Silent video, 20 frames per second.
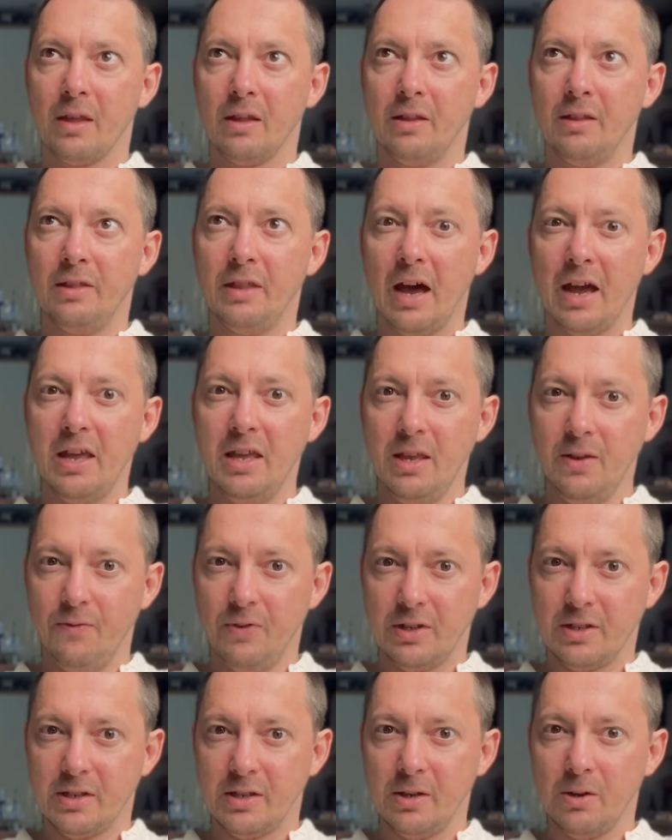
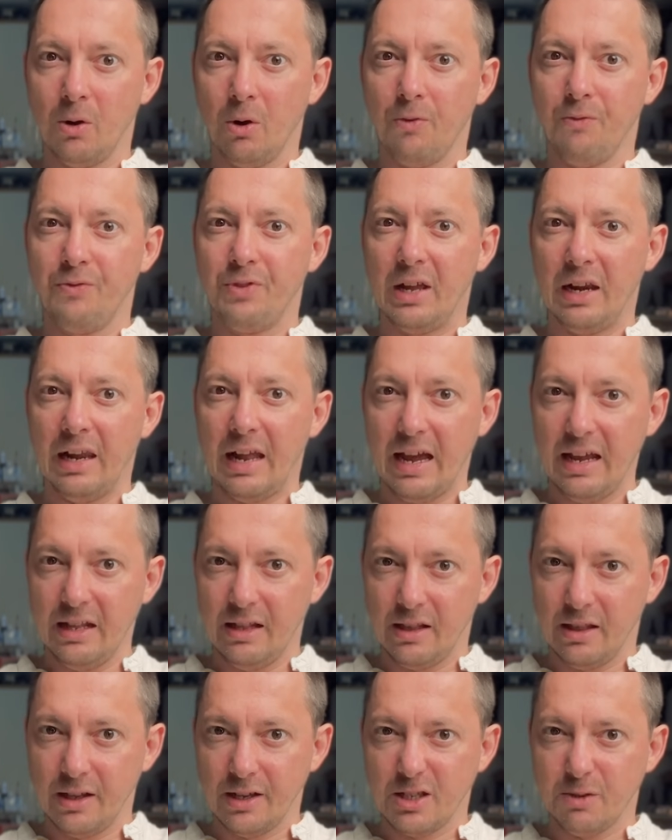naivety of the
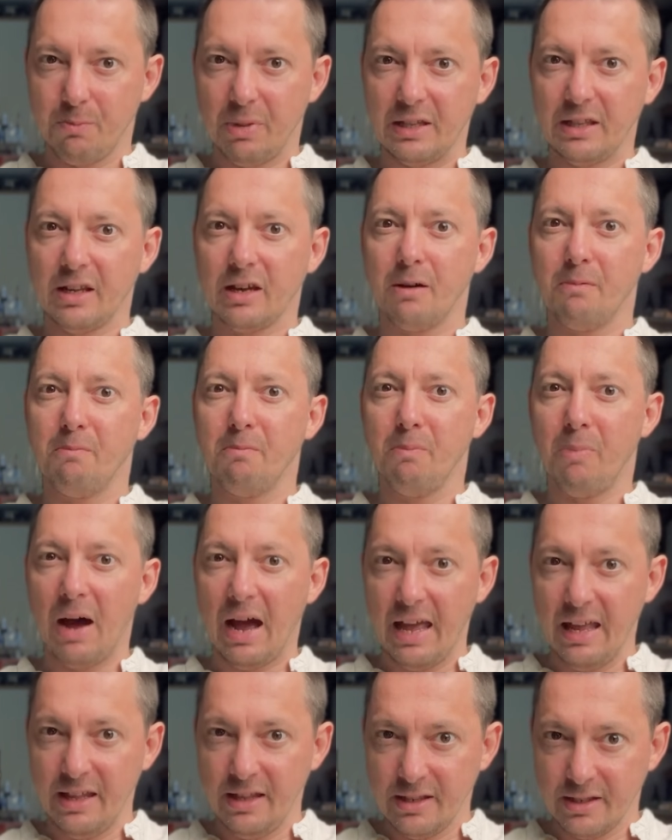lightness but
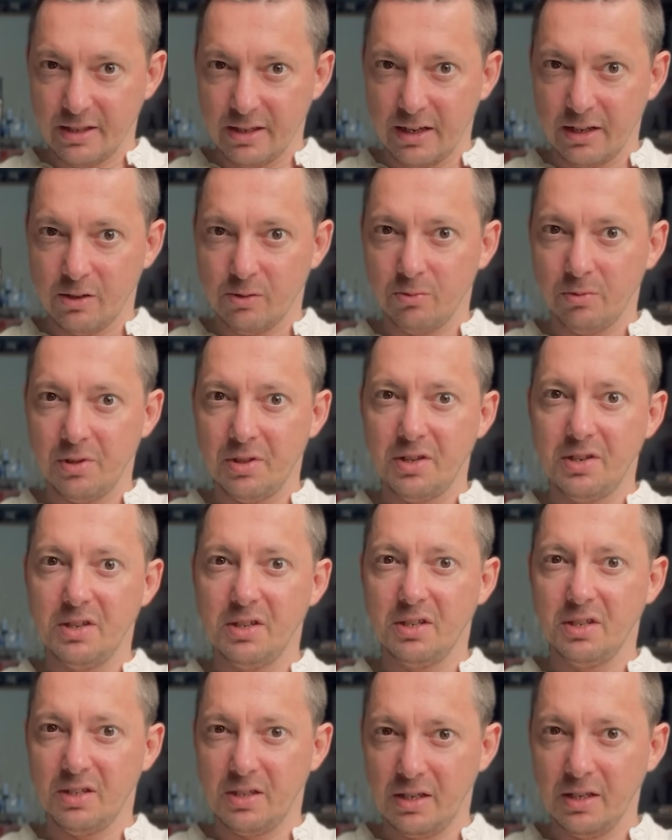combines it with the
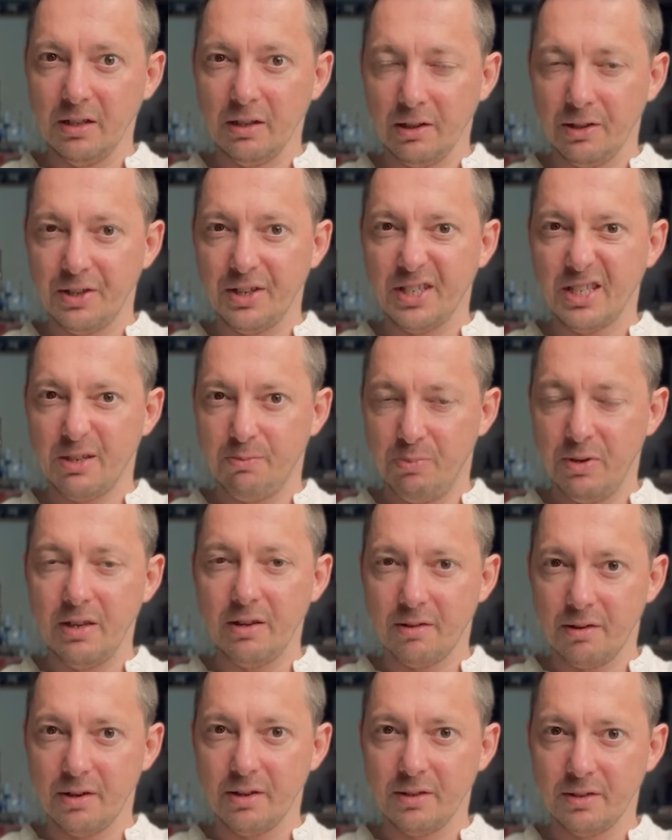distilled
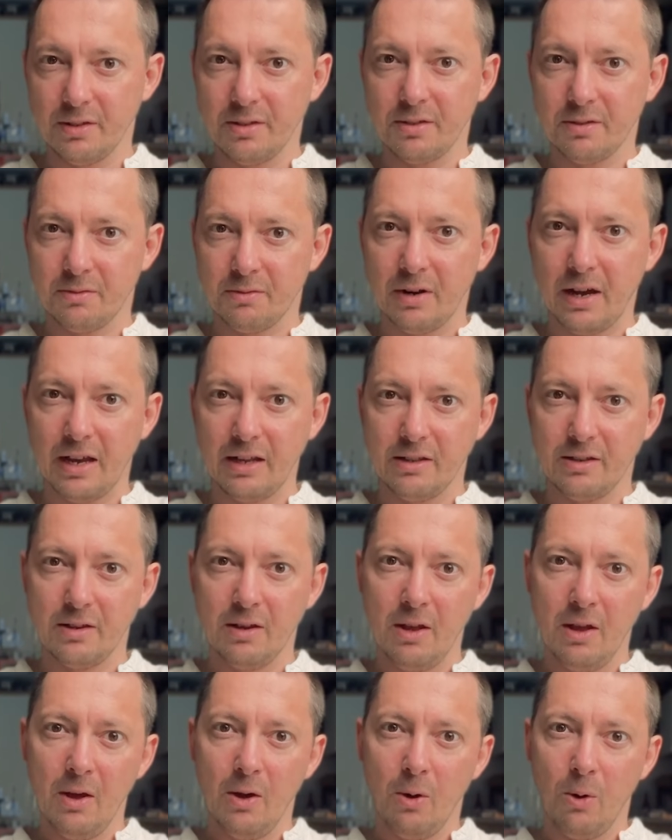experience, right,
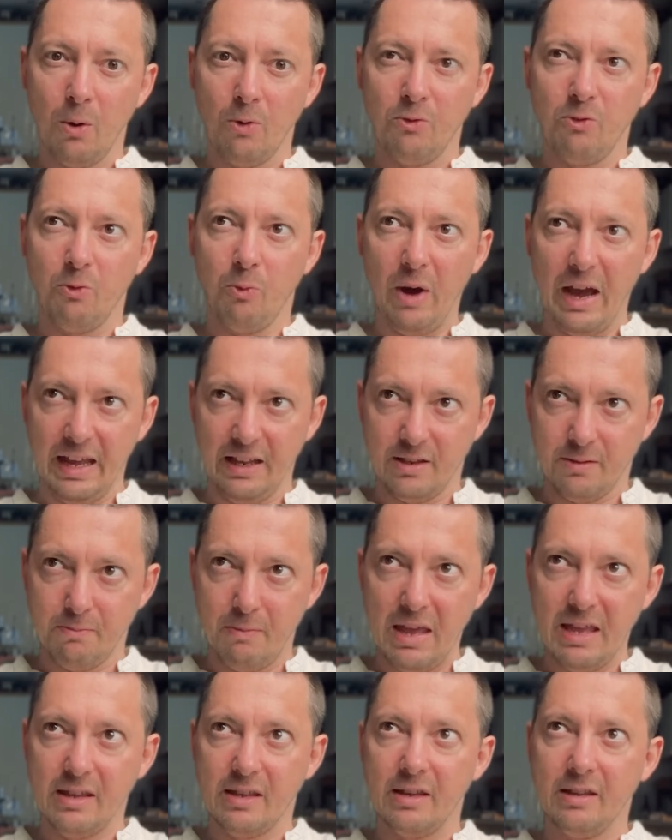of weight,
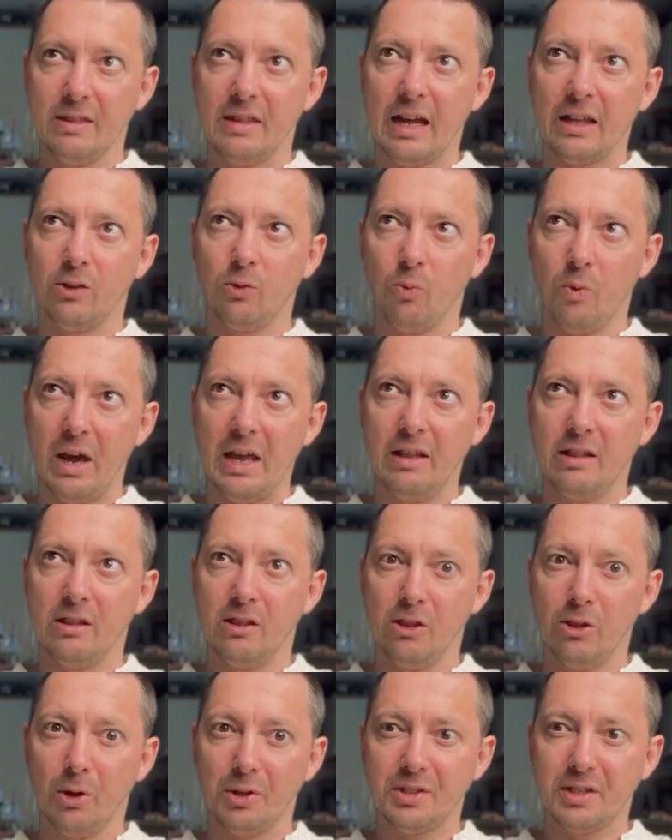making that weight
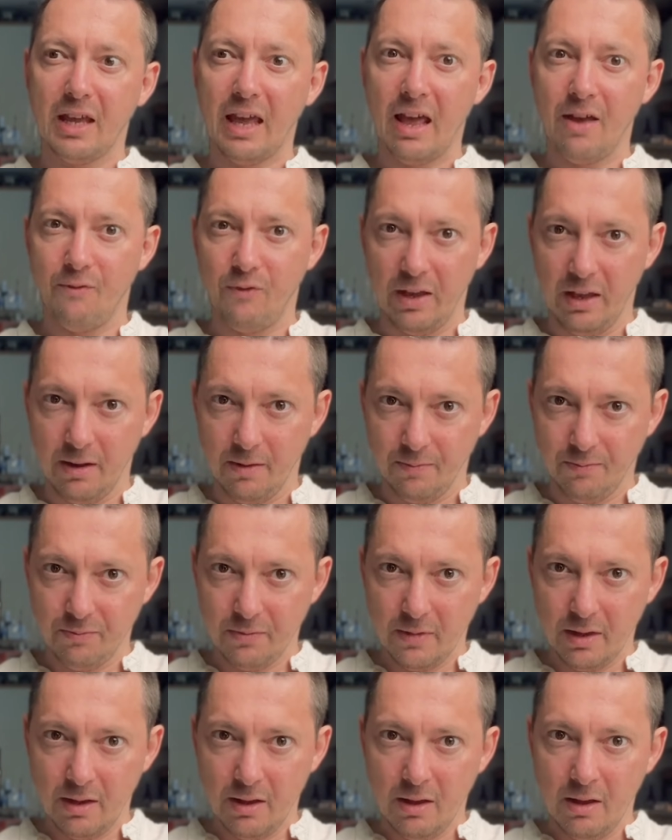not heavy.
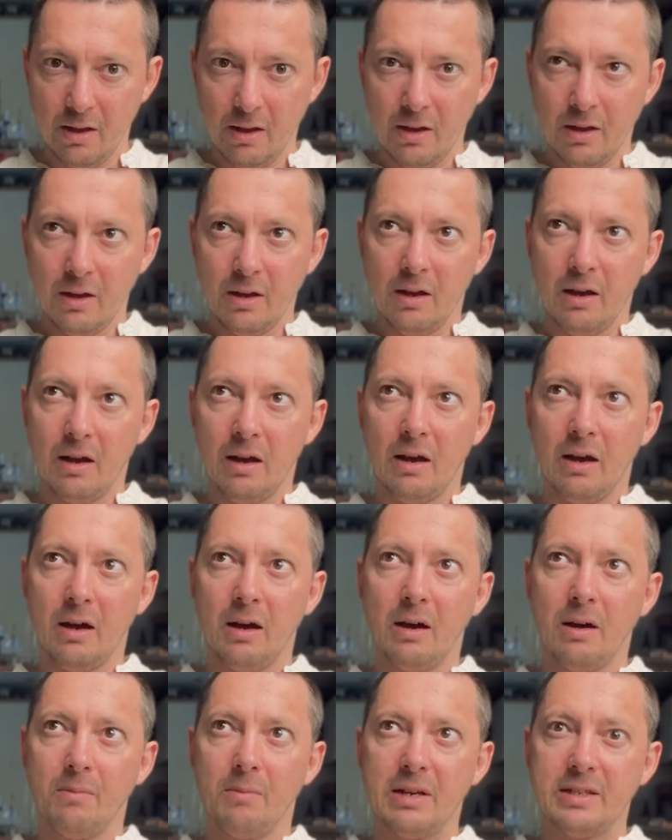
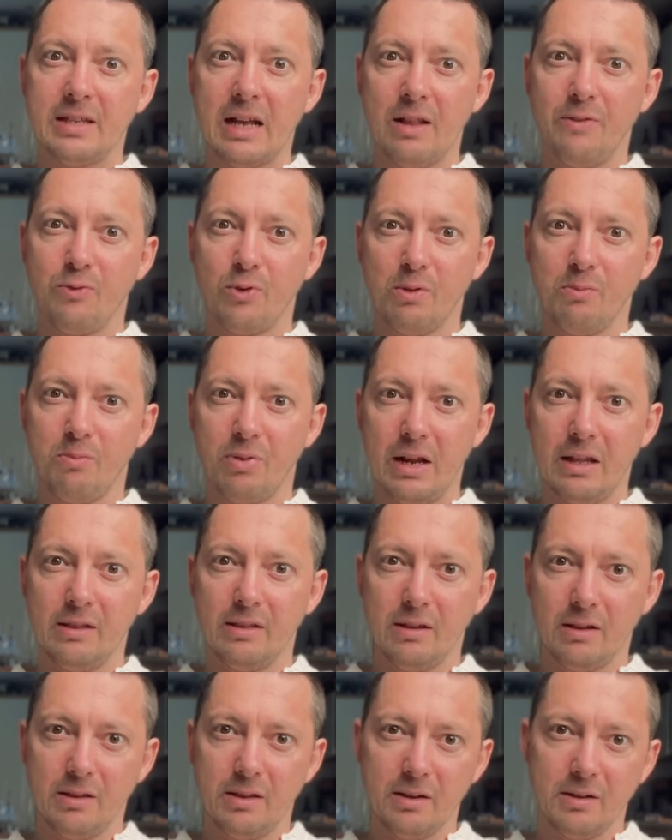As Alfred Brendel, the